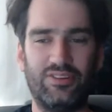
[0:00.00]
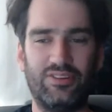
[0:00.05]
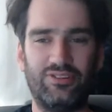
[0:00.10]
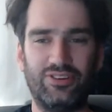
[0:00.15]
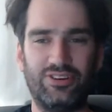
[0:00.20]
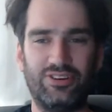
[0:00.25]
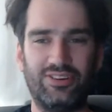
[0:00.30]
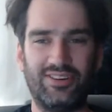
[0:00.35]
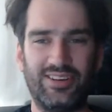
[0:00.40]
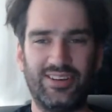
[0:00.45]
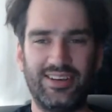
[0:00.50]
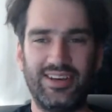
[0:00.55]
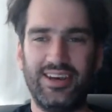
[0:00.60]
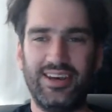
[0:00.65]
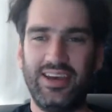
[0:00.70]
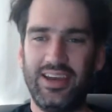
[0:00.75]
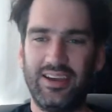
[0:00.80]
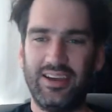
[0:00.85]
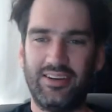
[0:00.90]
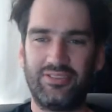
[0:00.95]
should,
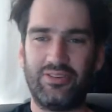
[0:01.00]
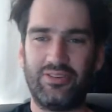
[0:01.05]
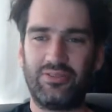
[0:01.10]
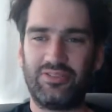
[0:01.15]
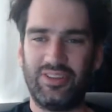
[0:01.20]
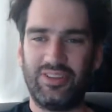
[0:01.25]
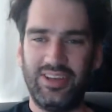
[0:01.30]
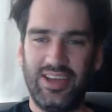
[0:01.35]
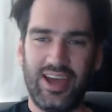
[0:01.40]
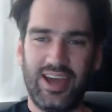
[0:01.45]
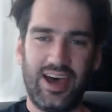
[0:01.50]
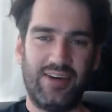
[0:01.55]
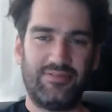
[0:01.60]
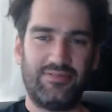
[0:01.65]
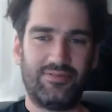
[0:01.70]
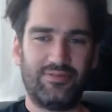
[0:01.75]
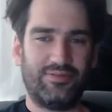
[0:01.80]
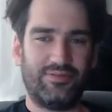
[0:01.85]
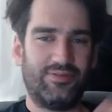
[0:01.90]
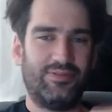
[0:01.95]
because obviously
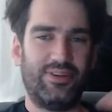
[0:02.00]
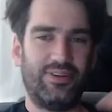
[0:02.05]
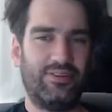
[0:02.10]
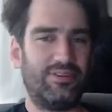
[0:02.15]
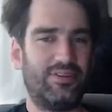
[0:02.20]
there are